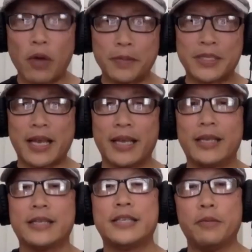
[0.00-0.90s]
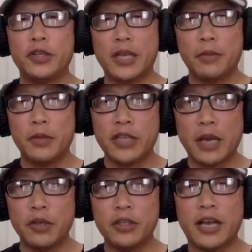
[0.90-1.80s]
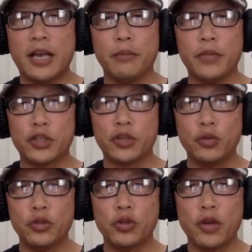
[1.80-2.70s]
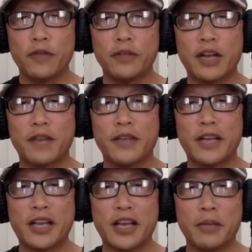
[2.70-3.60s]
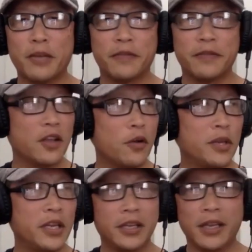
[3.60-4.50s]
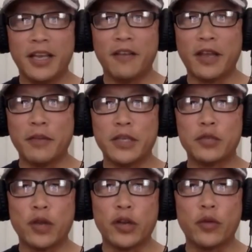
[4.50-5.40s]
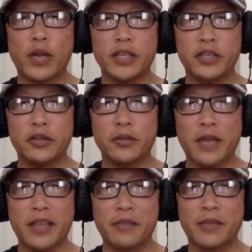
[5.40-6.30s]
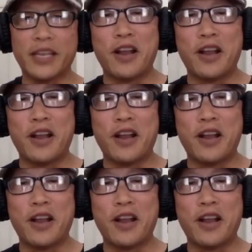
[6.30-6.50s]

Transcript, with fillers: website is www.mitchelwutoyphotography.com. If nobody, if anybody's wondering what I do, I think that